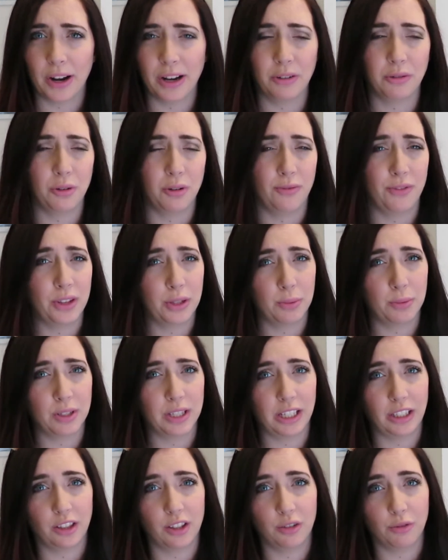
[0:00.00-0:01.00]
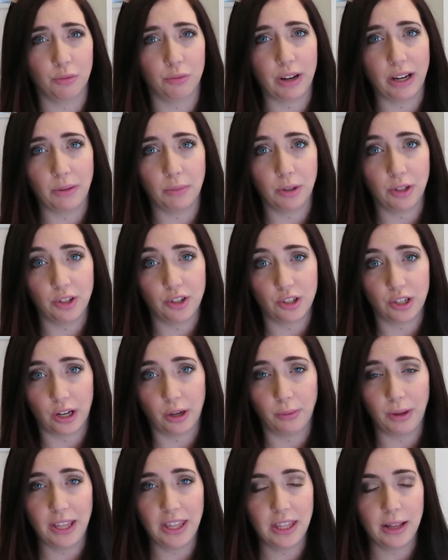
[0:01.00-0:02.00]
I don't know if this was like the right one to
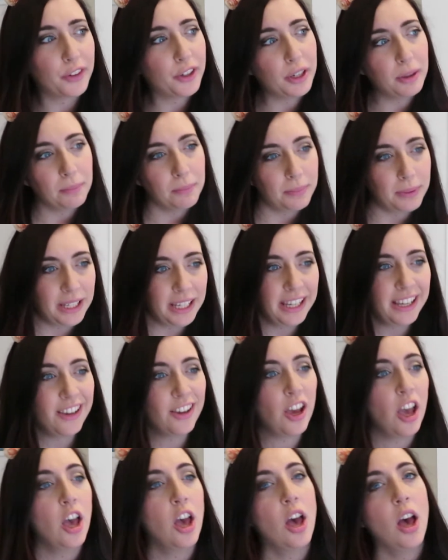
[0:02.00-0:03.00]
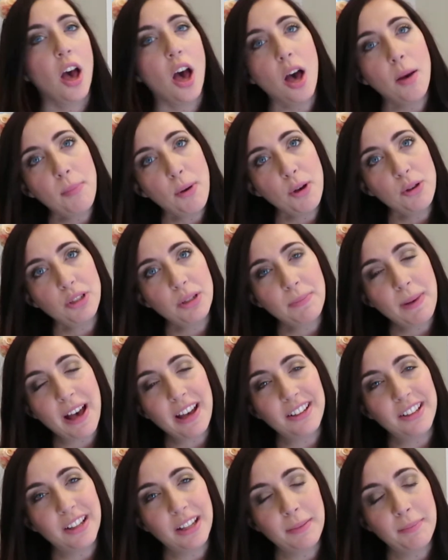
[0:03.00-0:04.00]
start with. For it being a
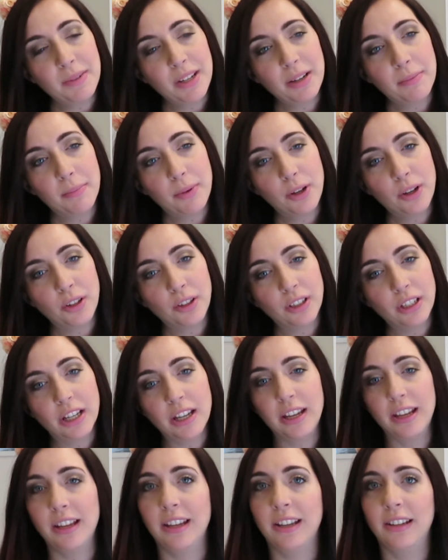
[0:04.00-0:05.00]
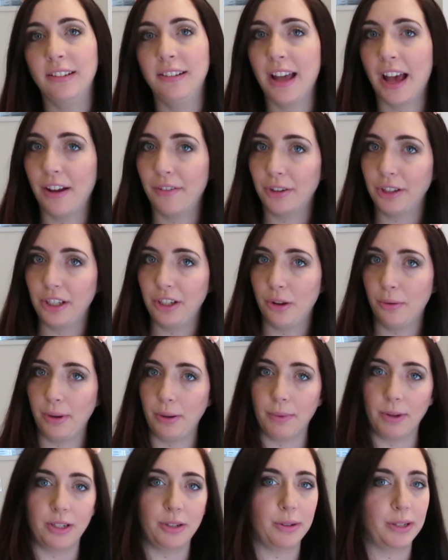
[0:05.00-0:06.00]
post-apocalyptic book, not really
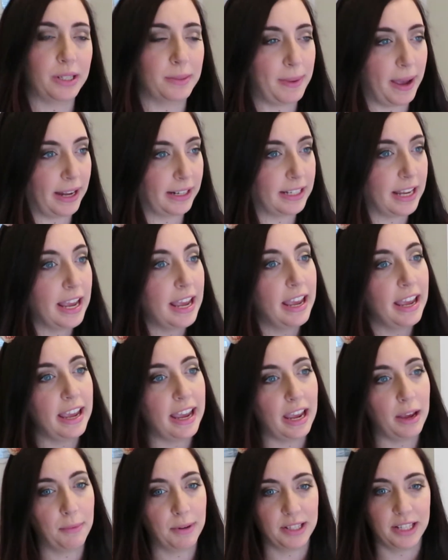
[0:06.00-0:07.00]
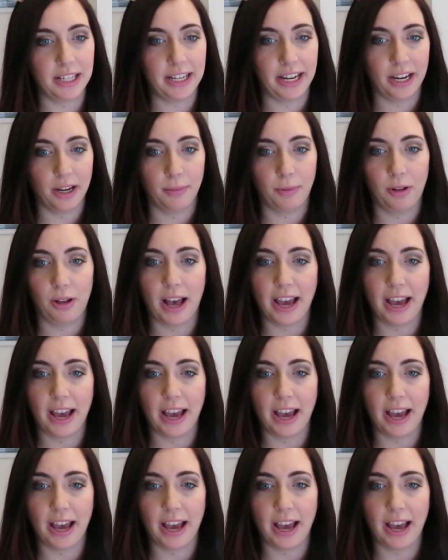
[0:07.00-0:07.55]
knowing what to expect, it wasn't terrible.